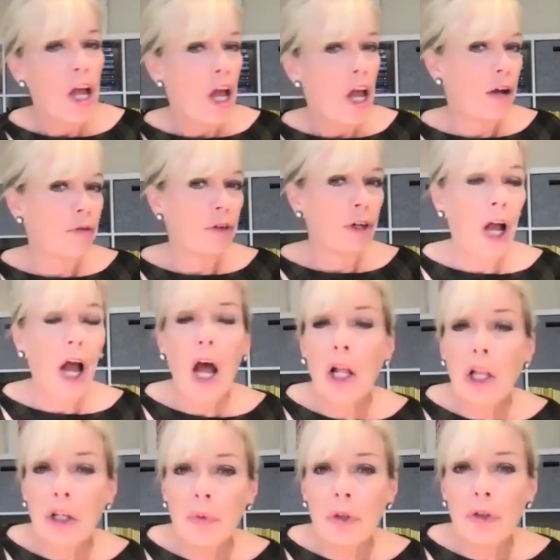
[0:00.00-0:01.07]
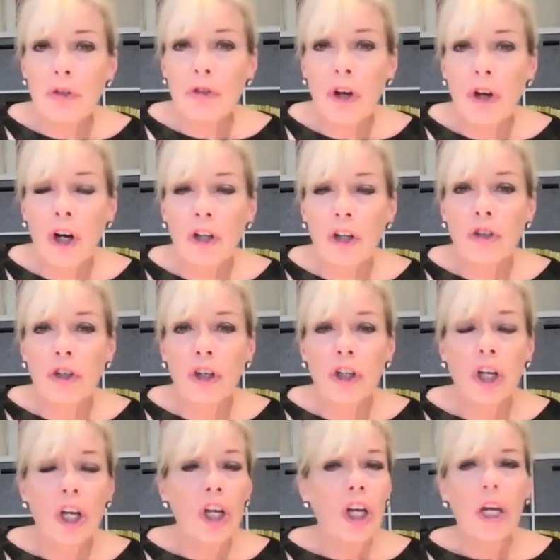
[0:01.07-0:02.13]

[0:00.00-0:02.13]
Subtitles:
every Hollywood star took.